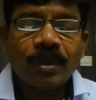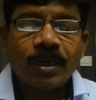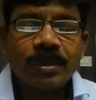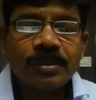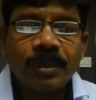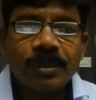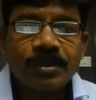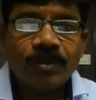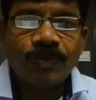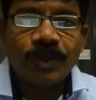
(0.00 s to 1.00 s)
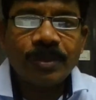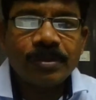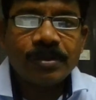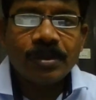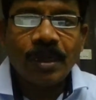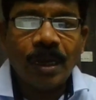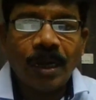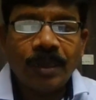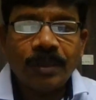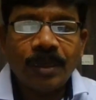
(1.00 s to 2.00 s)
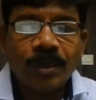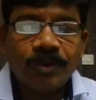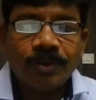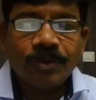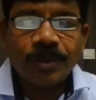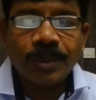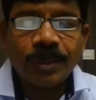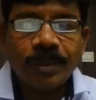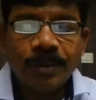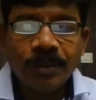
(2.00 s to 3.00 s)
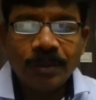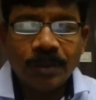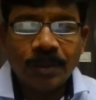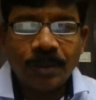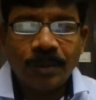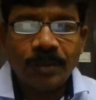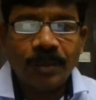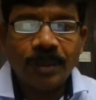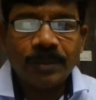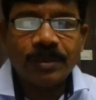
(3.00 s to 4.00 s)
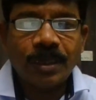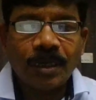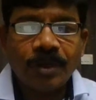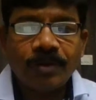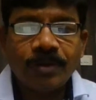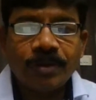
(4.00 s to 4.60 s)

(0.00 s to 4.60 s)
consultancy fees, and they have to create a ledger account